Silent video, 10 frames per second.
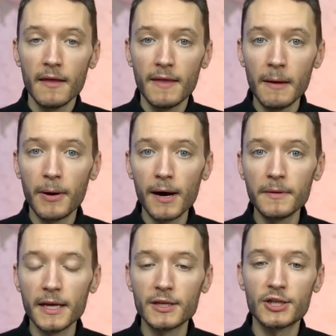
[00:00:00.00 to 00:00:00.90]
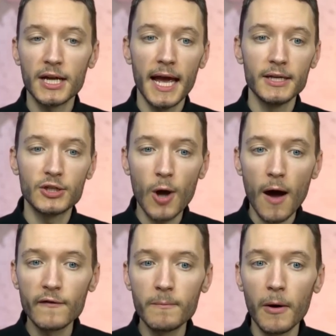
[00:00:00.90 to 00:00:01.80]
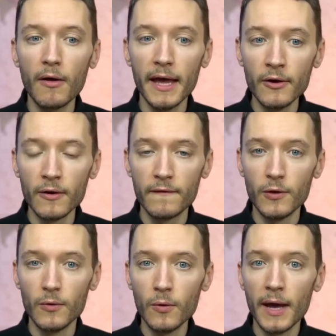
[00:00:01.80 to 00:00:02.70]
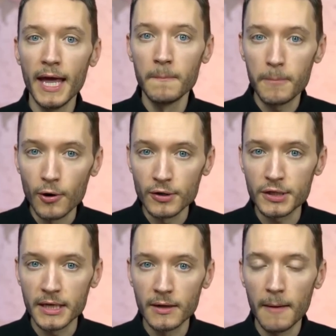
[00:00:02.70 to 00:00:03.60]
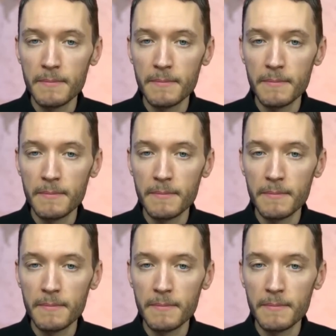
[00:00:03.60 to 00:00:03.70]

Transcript: They published a softball interview in person.